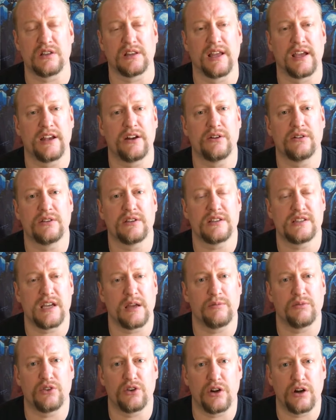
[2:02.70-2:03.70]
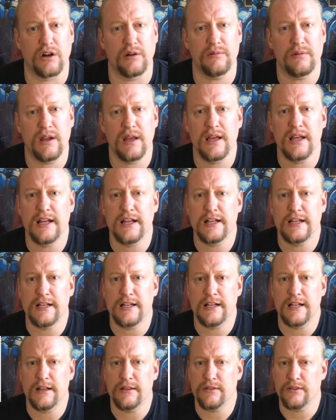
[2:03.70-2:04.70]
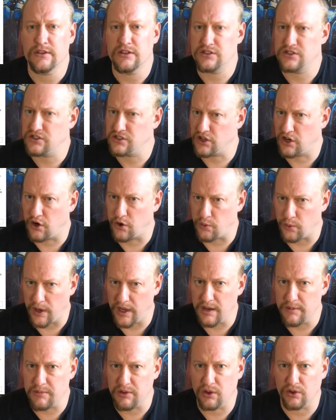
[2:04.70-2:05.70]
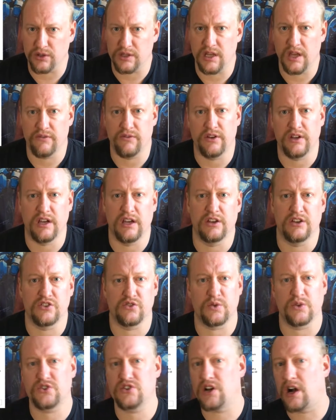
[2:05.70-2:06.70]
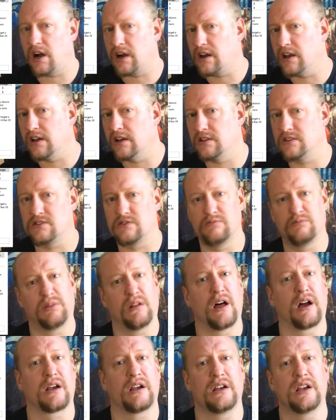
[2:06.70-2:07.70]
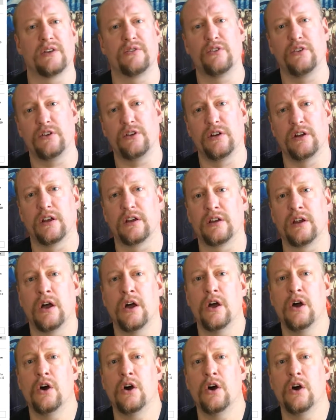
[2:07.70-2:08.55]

later in the same turn. This is a great ability if you need to switch targets, block a different unit,